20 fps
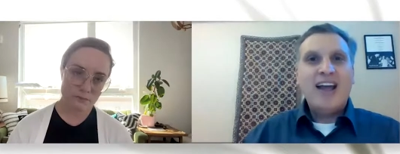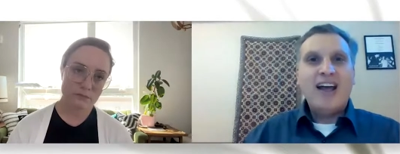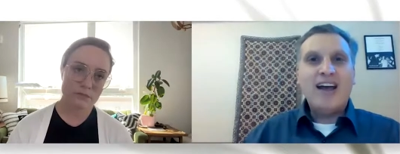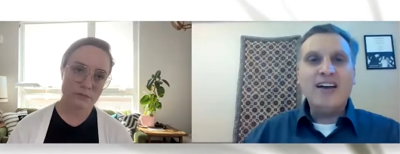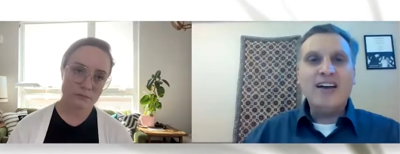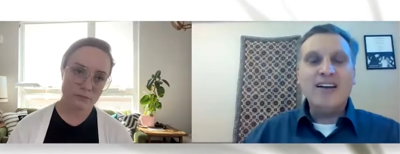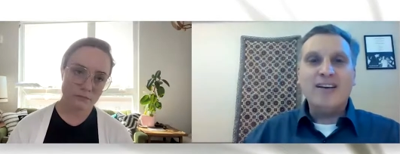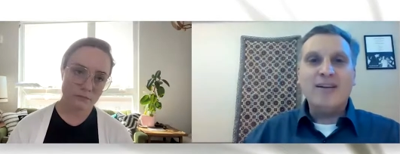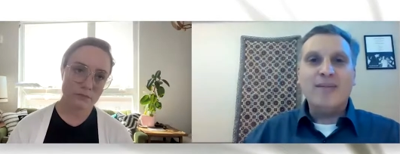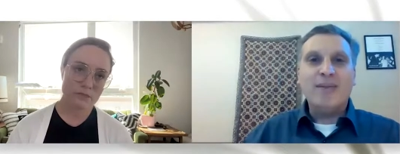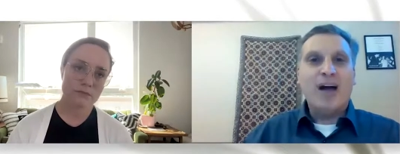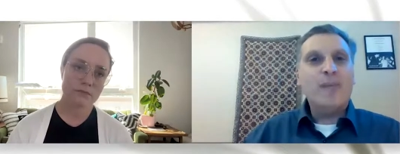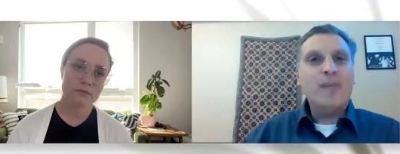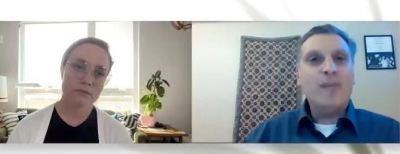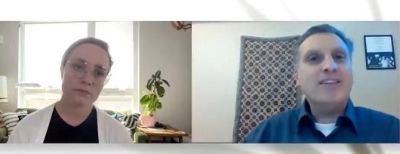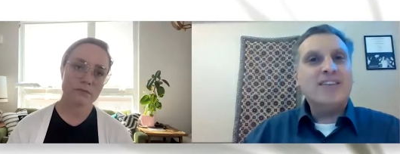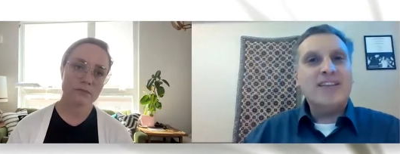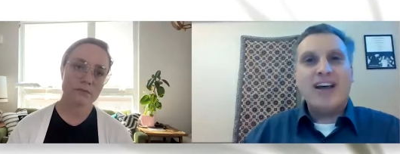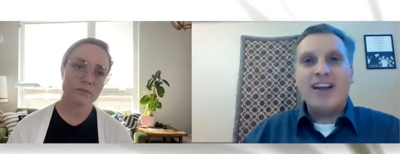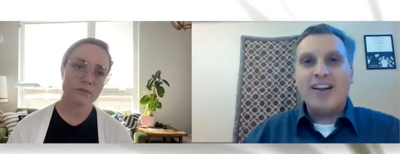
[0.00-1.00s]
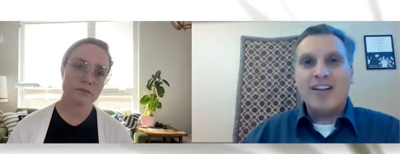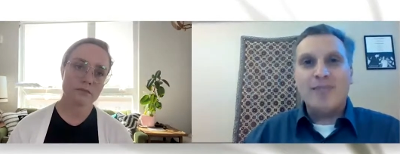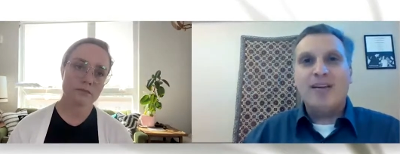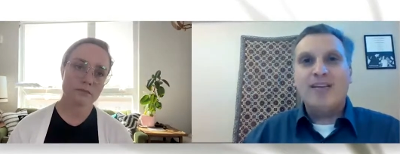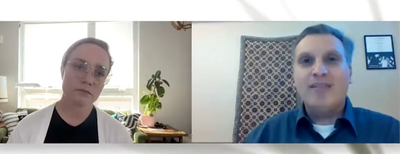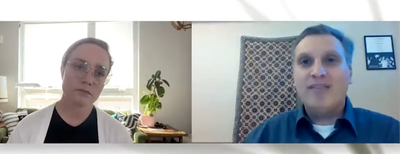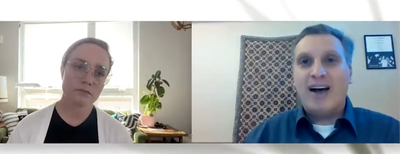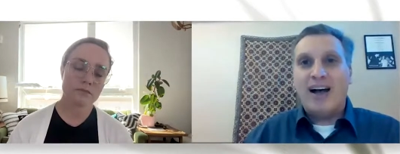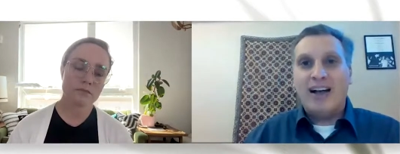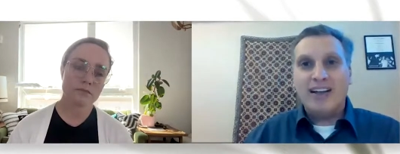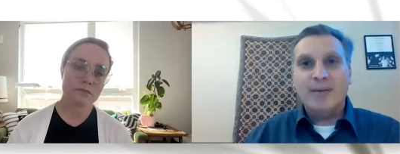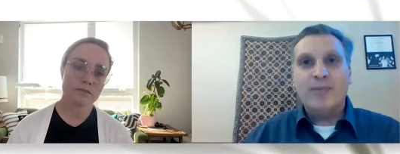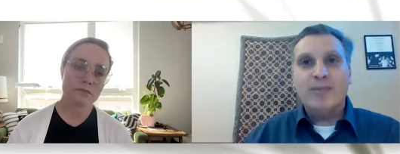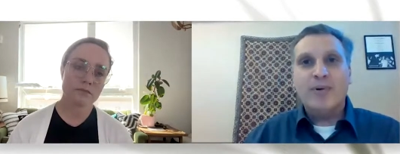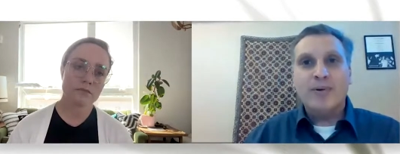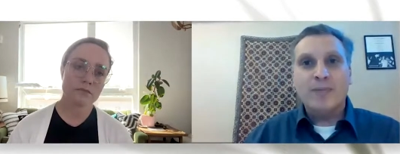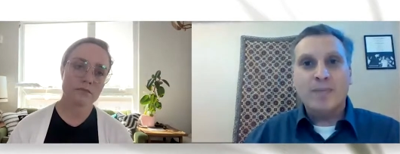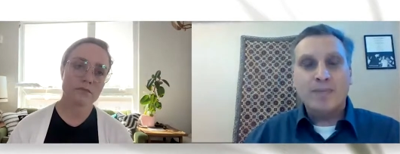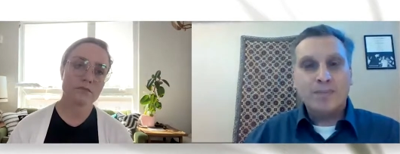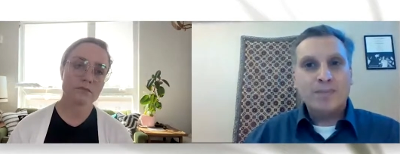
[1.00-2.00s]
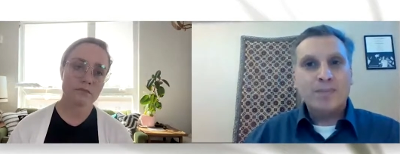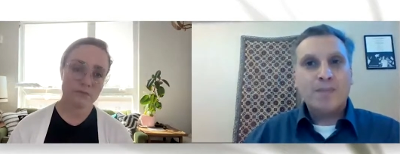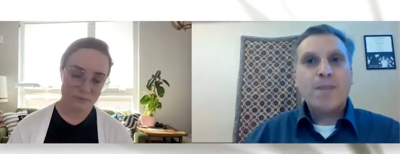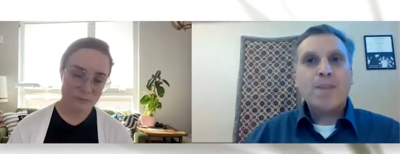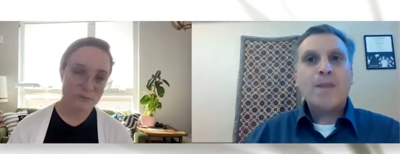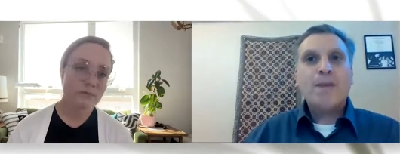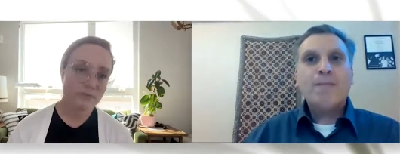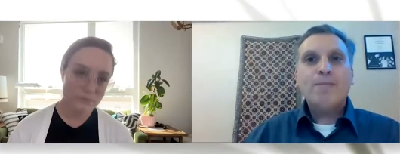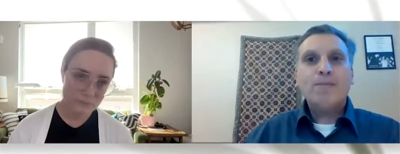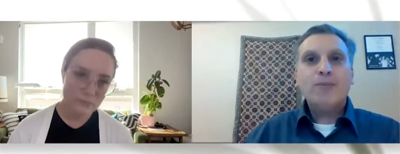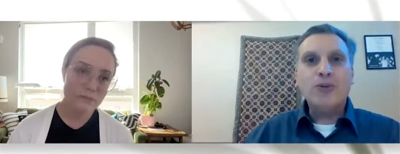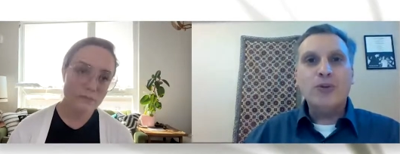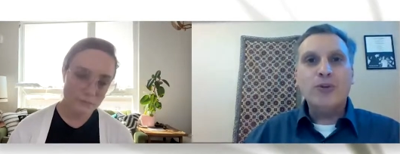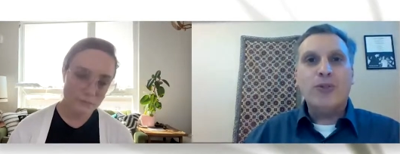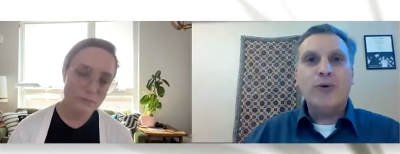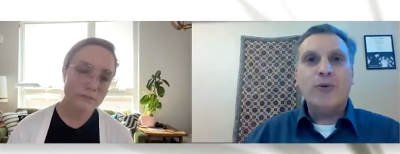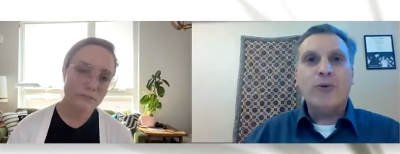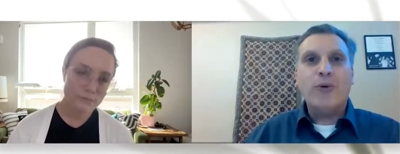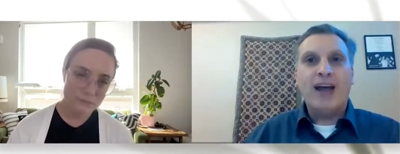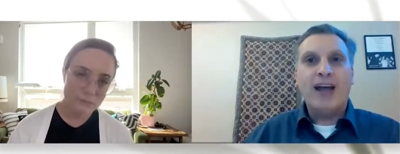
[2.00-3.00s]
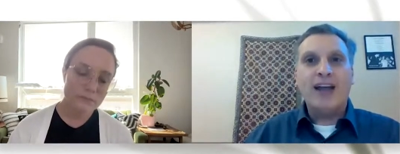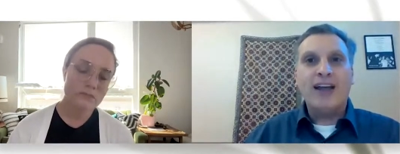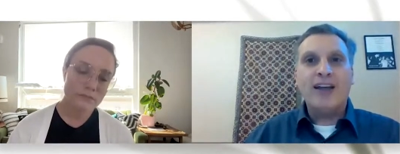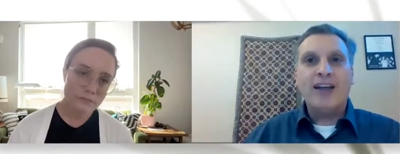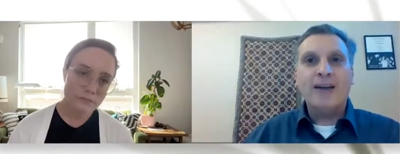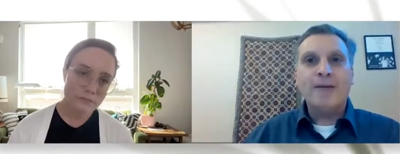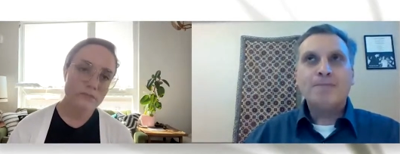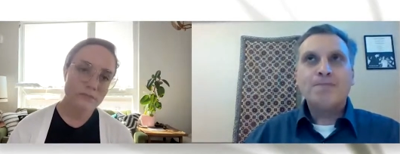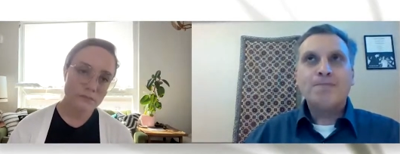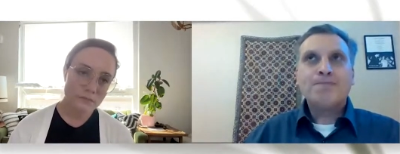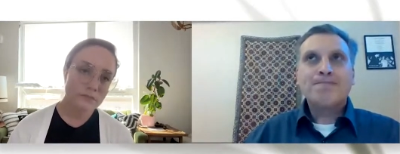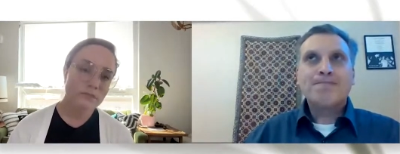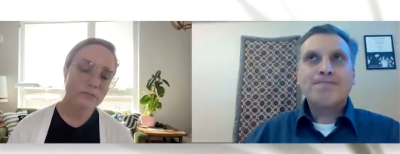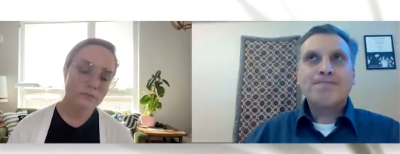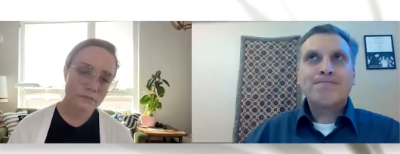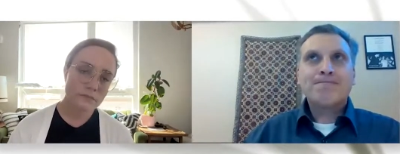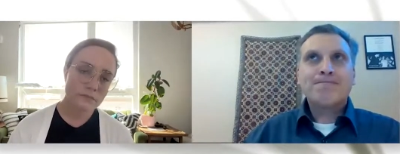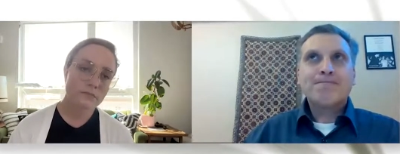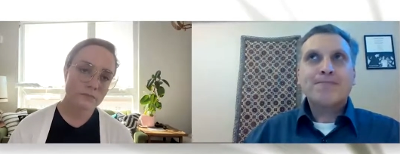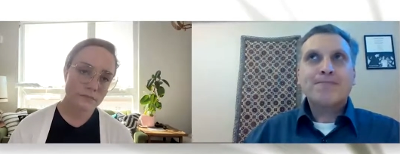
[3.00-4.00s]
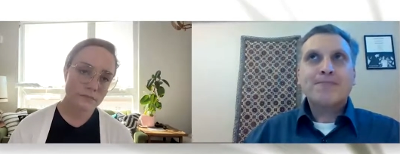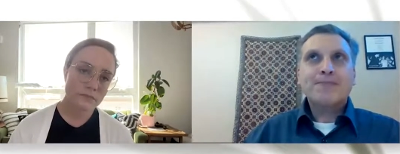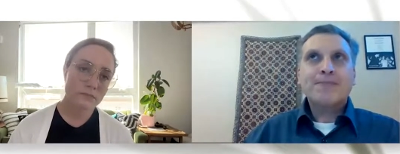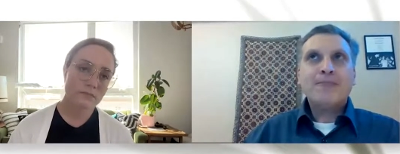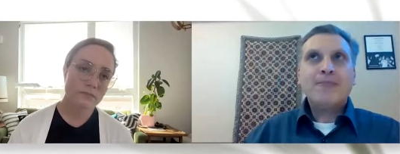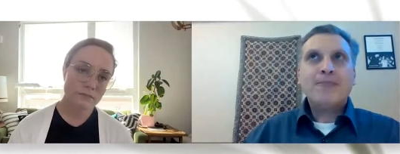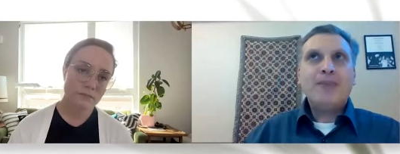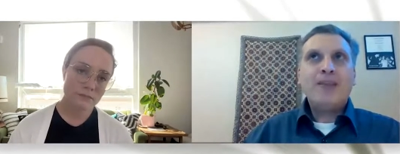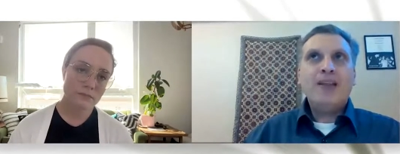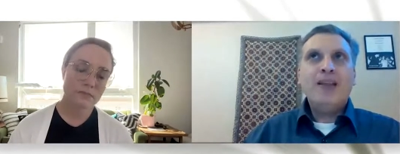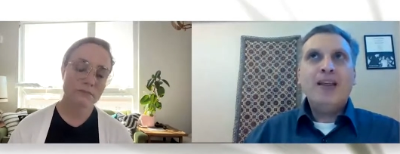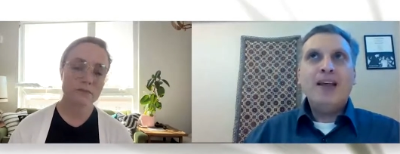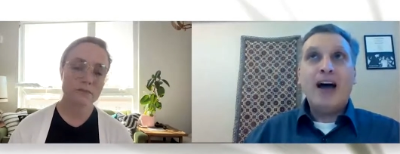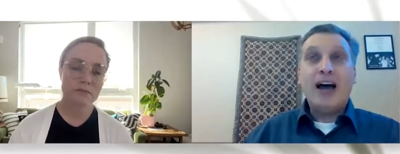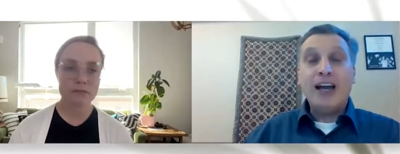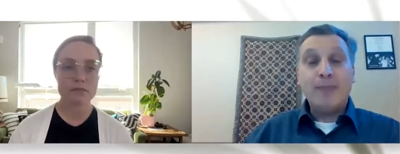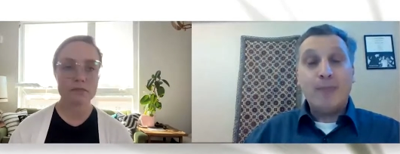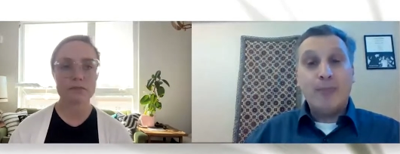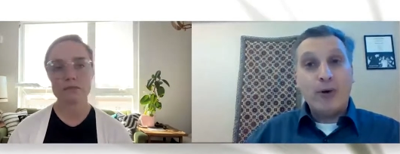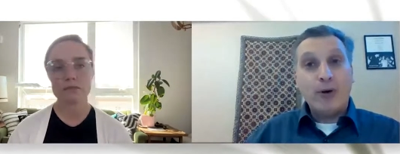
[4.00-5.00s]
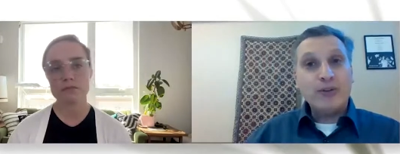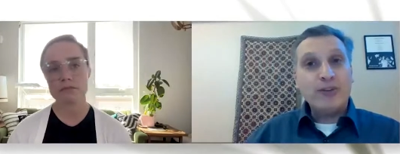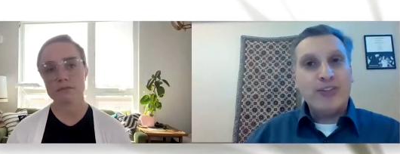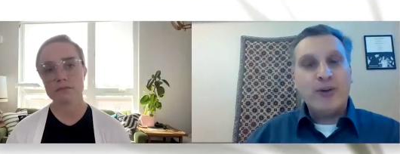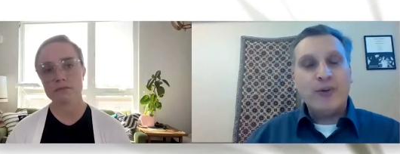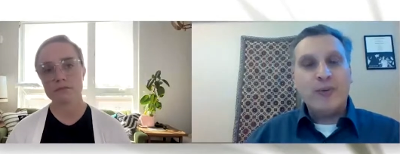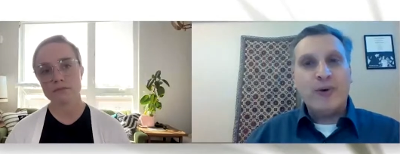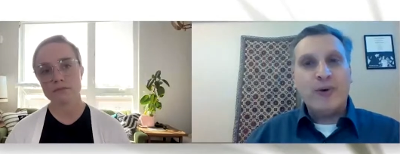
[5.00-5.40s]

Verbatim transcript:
Speaker 1: uh, how much that has been valuable to the way I approach the